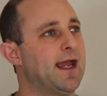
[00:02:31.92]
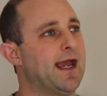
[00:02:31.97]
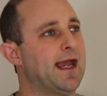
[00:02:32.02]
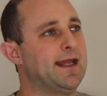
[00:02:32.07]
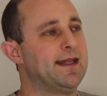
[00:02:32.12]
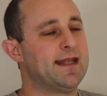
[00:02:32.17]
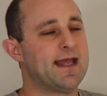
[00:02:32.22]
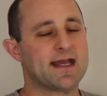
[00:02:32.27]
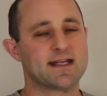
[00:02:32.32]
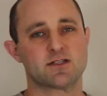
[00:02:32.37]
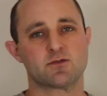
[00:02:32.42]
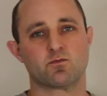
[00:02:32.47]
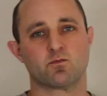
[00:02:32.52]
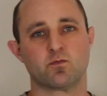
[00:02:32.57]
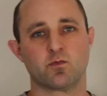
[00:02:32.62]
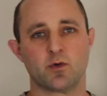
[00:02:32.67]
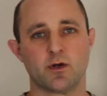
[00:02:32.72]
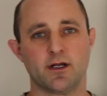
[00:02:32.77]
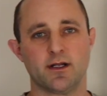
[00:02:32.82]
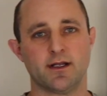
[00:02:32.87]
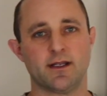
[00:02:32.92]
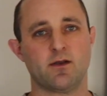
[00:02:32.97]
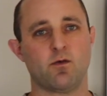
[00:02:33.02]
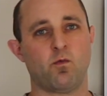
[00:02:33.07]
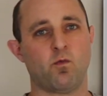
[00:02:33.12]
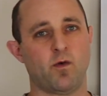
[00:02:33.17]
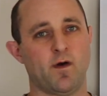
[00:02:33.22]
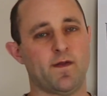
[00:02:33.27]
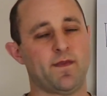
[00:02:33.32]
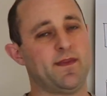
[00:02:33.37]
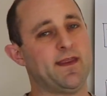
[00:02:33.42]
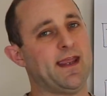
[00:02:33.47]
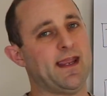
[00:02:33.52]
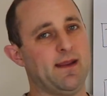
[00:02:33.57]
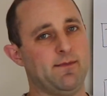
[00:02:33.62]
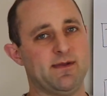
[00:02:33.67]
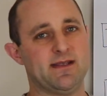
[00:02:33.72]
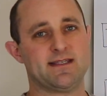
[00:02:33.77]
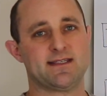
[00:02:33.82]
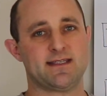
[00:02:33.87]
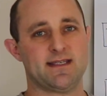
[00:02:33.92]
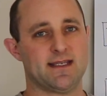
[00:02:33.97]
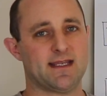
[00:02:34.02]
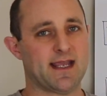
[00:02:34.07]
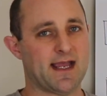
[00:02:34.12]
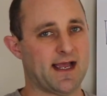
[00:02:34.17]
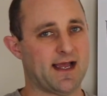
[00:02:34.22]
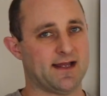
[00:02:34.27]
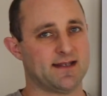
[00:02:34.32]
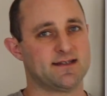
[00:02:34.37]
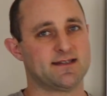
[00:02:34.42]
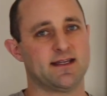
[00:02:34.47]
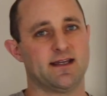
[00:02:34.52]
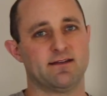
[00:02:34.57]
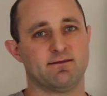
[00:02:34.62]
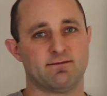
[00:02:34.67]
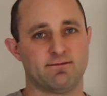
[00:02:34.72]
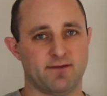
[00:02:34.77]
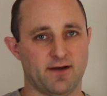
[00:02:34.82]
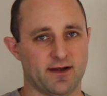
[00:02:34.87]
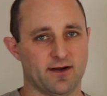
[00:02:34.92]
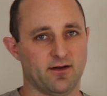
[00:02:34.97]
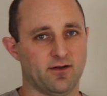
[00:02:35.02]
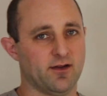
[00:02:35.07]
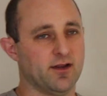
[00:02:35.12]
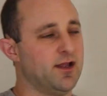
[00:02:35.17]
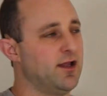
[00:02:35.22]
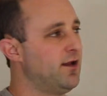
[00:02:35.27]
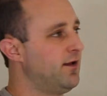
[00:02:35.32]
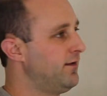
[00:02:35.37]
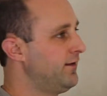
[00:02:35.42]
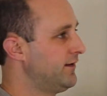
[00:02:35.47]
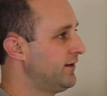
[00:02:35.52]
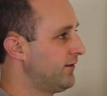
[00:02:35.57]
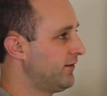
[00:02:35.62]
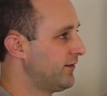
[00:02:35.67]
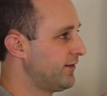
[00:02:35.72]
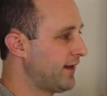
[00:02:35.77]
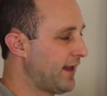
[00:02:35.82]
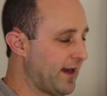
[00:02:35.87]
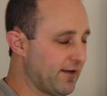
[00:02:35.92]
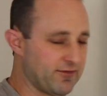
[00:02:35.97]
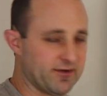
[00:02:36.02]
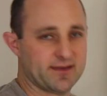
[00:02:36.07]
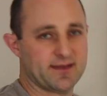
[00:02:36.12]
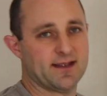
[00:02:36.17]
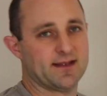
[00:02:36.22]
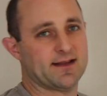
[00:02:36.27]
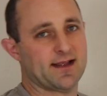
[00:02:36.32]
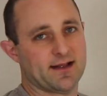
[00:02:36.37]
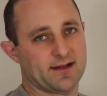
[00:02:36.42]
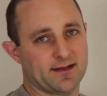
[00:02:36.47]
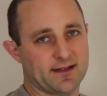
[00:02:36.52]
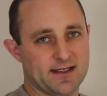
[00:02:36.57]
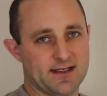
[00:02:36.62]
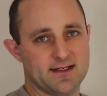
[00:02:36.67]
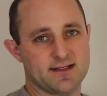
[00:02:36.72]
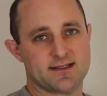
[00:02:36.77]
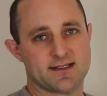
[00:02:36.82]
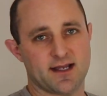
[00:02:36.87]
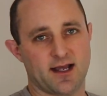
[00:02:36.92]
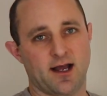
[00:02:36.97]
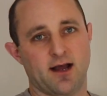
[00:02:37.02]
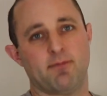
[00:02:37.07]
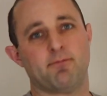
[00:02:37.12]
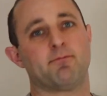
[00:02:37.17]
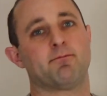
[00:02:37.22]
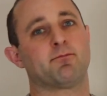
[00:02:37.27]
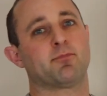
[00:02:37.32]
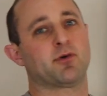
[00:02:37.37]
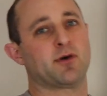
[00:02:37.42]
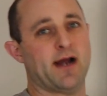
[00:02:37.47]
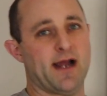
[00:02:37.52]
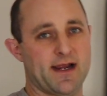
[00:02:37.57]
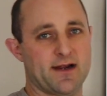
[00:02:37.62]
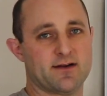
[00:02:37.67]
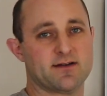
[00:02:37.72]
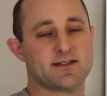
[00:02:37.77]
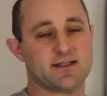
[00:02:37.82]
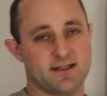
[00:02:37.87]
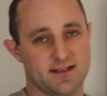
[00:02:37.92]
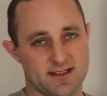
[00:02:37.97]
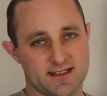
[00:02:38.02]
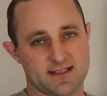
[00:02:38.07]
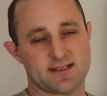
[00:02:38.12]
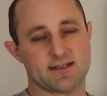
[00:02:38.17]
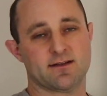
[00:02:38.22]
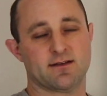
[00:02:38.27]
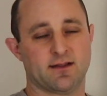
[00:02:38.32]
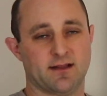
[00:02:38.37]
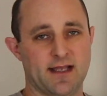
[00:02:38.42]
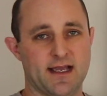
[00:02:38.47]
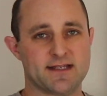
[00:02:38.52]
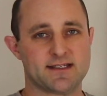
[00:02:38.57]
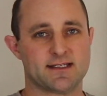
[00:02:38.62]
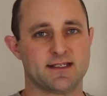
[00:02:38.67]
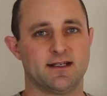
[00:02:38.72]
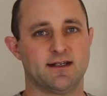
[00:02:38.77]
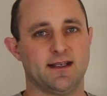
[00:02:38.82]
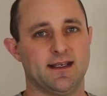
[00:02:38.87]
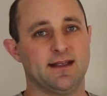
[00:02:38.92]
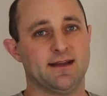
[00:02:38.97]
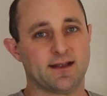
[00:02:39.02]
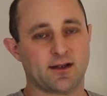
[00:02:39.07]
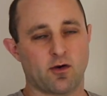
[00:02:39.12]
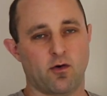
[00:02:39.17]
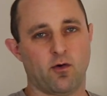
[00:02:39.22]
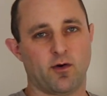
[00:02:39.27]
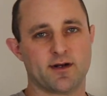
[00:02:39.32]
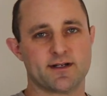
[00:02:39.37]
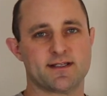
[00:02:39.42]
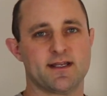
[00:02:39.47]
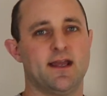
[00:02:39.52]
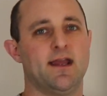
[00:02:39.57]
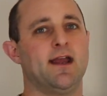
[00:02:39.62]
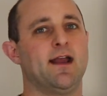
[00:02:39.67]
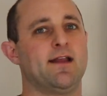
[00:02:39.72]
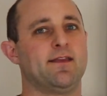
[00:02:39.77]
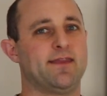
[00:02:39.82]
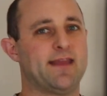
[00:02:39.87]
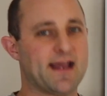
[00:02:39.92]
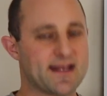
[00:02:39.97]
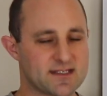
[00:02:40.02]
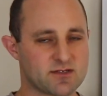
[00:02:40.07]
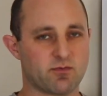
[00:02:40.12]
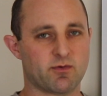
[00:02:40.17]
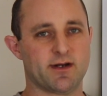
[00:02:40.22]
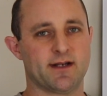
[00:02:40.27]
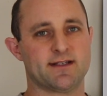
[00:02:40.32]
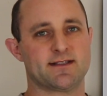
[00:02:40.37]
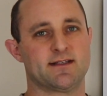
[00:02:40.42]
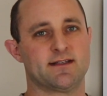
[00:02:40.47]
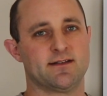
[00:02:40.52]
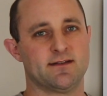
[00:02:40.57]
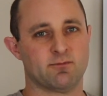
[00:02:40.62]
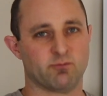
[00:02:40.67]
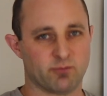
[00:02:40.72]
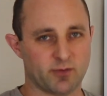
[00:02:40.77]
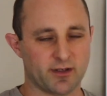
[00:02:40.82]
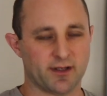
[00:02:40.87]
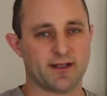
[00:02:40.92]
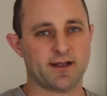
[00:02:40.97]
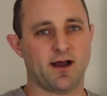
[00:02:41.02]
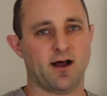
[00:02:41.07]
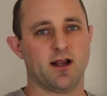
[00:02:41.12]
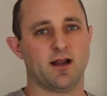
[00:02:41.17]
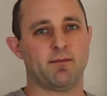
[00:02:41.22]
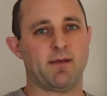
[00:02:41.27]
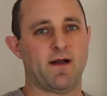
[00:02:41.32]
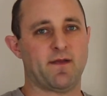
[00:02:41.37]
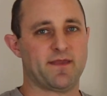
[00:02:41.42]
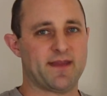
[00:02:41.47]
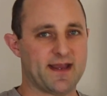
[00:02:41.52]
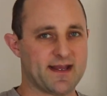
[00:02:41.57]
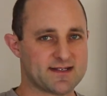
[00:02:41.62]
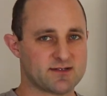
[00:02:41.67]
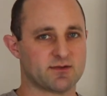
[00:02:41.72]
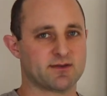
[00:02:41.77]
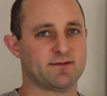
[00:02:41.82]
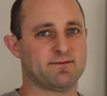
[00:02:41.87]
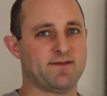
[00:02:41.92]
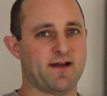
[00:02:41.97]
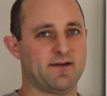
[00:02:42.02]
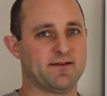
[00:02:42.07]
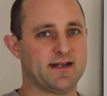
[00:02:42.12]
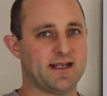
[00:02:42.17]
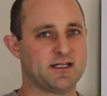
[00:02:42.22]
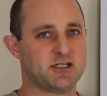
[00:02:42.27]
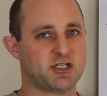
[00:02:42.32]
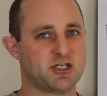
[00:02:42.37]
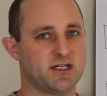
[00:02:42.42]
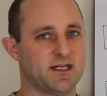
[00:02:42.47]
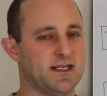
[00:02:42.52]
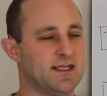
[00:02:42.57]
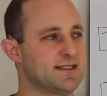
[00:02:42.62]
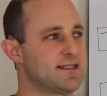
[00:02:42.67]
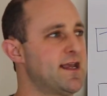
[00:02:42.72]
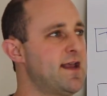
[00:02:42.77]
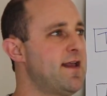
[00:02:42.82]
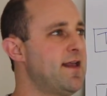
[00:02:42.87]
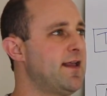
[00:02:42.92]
And that's really what the ABC content funnel, everything that leads up prior to this lesson in the course, that's what it's really all about. That's what the foundation is.